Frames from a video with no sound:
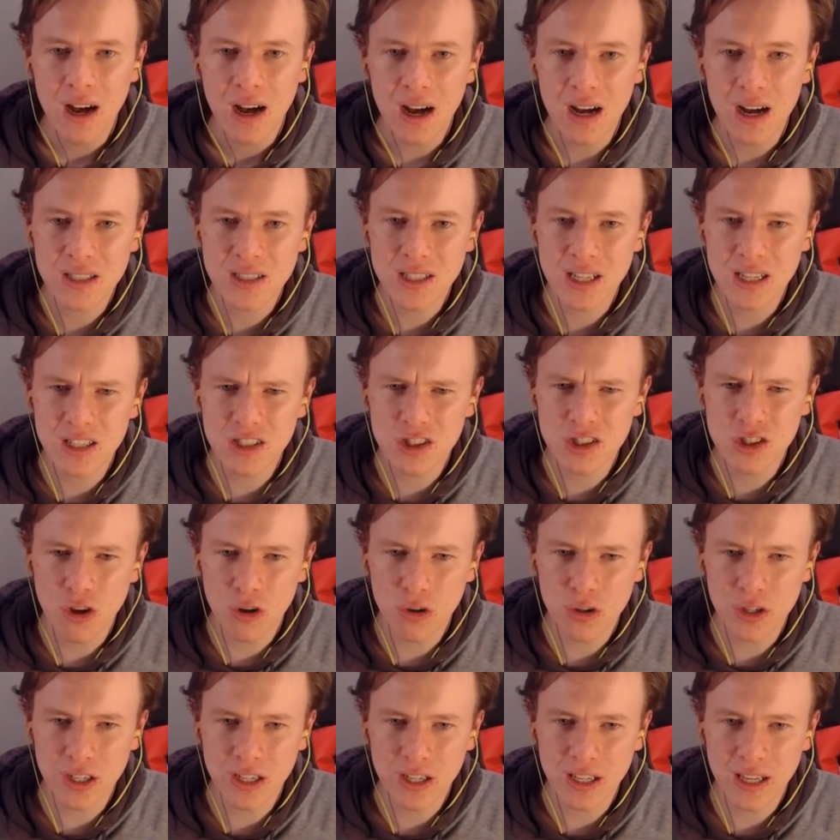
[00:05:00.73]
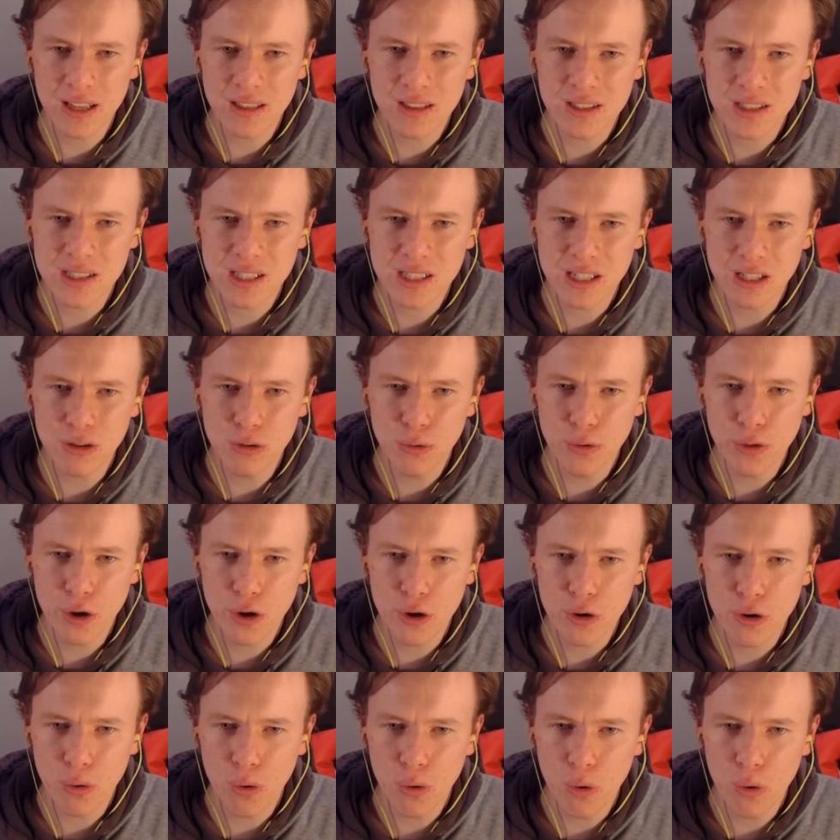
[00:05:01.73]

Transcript: RC is not going to get the single, though.